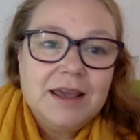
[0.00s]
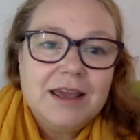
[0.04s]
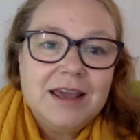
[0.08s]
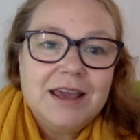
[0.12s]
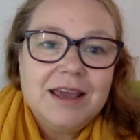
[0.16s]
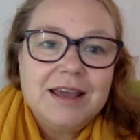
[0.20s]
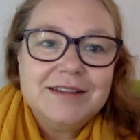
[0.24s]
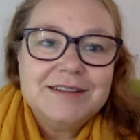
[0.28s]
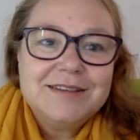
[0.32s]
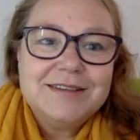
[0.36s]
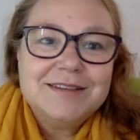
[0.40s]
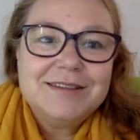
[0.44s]

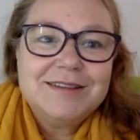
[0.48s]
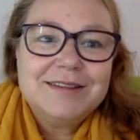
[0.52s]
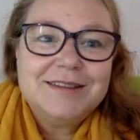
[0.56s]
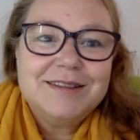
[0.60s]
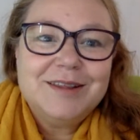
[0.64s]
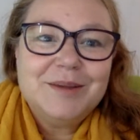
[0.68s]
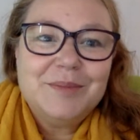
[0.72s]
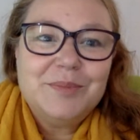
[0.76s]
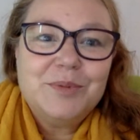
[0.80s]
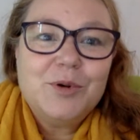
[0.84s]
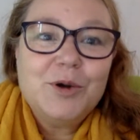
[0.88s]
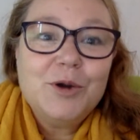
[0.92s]
It's
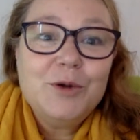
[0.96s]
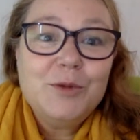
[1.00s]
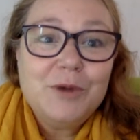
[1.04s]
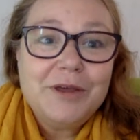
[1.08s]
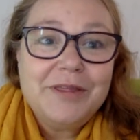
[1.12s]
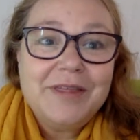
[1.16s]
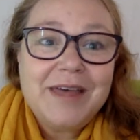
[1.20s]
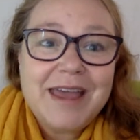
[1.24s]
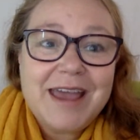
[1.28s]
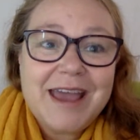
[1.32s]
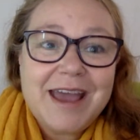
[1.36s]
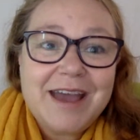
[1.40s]
the point where
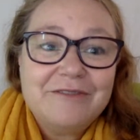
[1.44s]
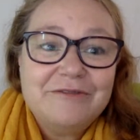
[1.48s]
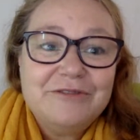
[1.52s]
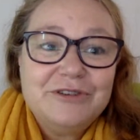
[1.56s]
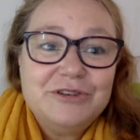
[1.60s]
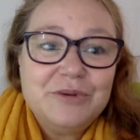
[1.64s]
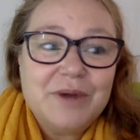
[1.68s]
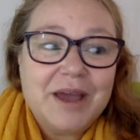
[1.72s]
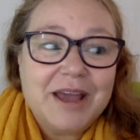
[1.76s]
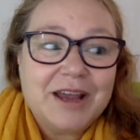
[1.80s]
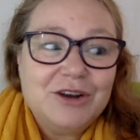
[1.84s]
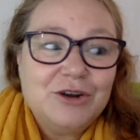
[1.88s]
they have
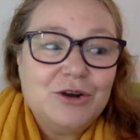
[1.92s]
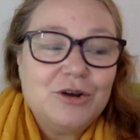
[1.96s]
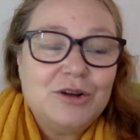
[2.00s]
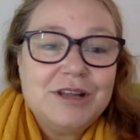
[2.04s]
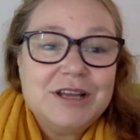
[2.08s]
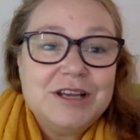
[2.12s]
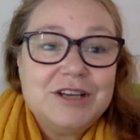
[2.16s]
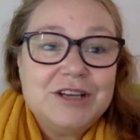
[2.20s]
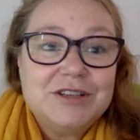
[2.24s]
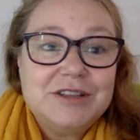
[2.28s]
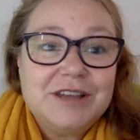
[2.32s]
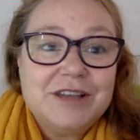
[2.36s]
to
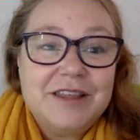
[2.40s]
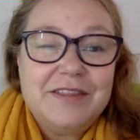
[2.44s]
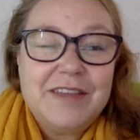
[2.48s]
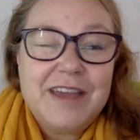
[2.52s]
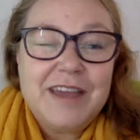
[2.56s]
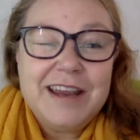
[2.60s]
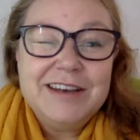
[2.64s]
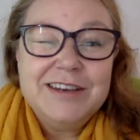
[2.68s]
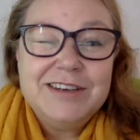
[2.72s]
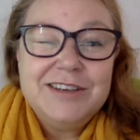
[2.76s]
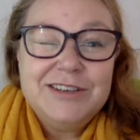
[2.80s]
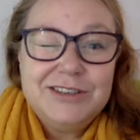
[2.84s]
acknowledge that
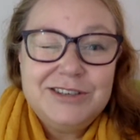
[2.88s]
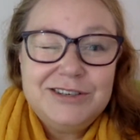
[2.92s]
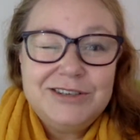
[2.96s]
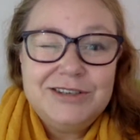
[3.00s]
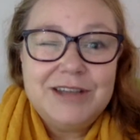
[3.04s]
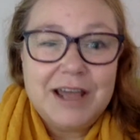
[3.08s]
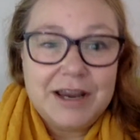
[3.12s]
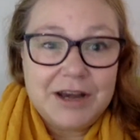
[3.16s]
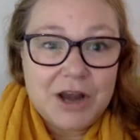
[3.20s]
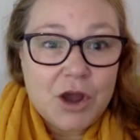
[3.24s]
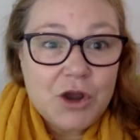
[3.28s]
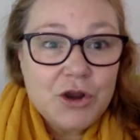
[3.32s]
they
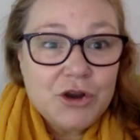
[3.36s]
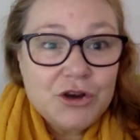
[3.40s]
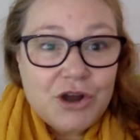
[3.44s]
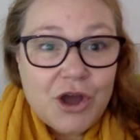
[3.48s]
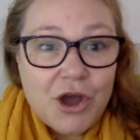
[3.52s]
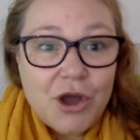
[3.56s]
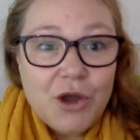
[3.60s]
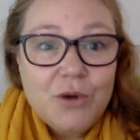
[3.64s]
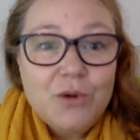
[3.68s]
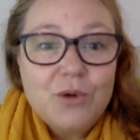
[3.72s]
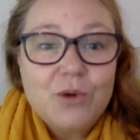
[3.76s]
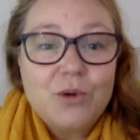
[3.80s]
don't
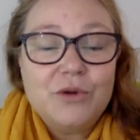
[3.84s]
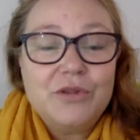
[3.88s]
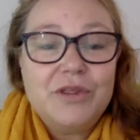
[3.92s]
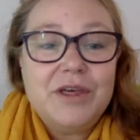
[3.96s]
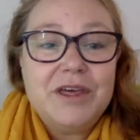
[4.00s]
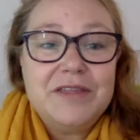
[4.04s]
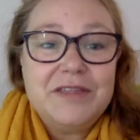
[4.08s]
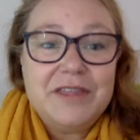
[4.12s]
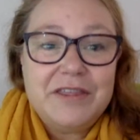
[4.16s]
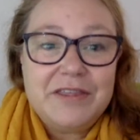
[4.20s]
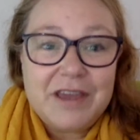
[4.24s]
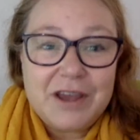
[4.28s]
know, or
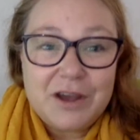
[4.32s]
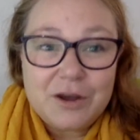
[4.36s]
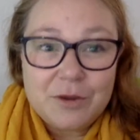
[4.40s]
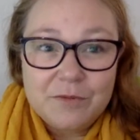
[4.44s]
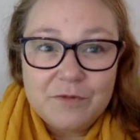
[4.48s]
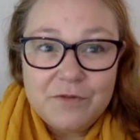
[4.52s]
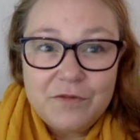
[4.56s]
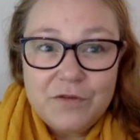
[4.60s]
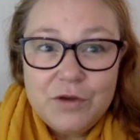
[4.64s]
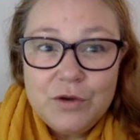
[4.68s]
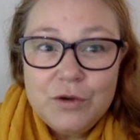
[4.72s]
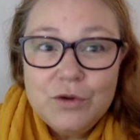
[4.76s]
that they're
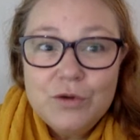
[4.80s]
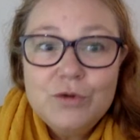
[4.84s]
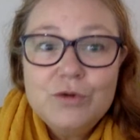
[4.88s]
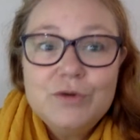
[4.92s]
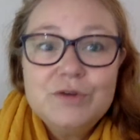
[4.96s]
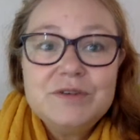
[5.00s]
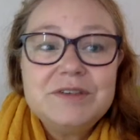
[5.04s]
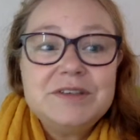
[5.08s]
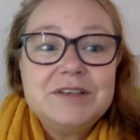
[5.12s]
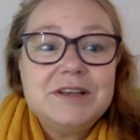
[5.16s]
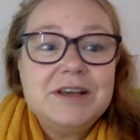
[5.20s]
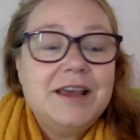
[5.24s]

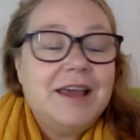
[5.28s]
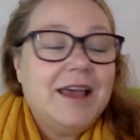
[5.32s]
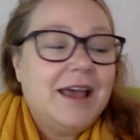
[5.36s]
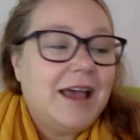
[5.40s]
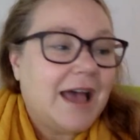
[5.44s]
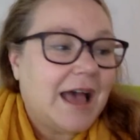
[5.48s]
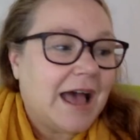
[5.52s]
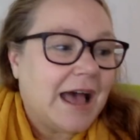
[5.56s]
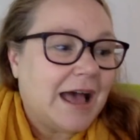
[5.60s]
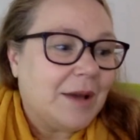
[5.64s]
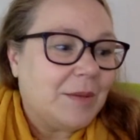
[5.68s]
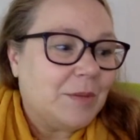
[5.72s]
confused,
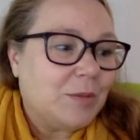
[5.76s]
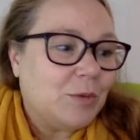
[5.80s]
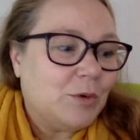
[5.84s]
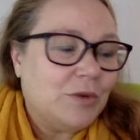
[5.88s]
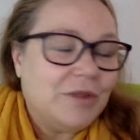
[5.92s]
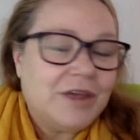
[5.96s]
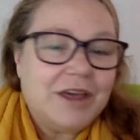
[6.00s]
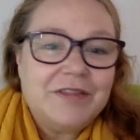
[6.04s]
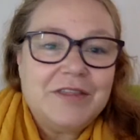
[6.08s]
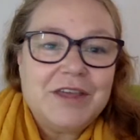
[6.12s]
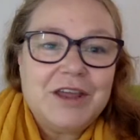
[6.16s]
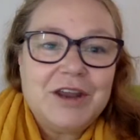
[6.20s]
or
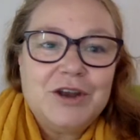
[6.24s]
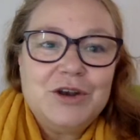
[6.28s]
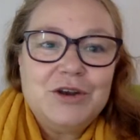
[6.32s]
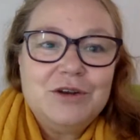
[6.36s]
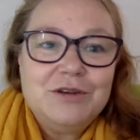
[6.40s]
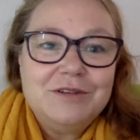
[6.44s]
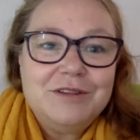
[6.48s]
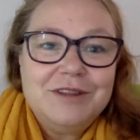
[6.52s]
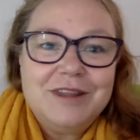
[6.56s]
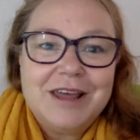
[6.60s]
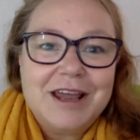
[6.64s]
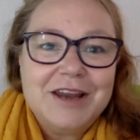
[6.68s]
that
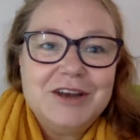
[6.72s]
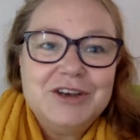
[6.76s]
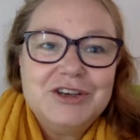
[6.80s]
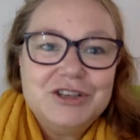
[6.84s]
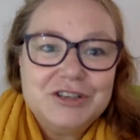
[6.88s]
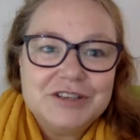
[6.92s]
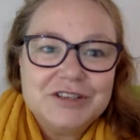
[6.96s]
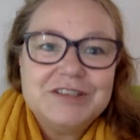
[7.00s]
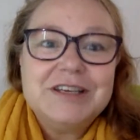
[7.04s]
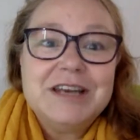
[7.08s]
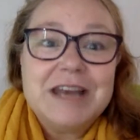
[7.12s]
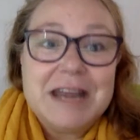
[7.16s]
they
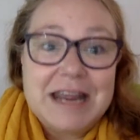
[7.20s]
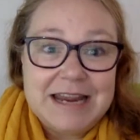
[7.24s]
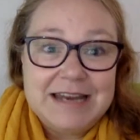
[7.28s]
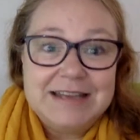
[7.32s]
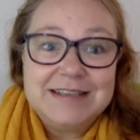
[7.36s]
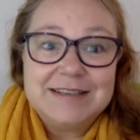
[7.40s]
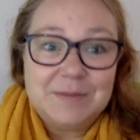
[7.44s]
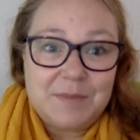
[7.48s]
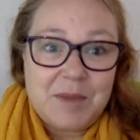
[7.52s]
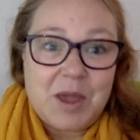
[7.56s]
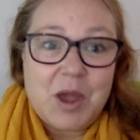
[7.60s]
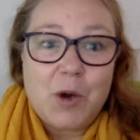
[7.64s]
just need
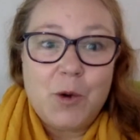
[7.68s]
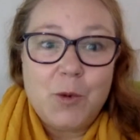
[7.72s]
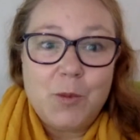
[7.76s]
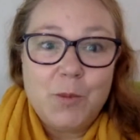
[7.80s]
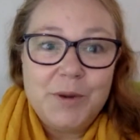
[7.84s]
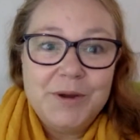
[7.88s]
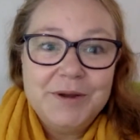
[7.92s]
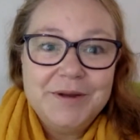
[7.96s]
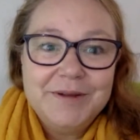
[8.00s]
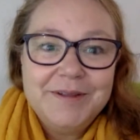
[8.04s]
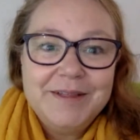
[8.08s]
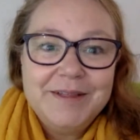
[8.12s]
some help.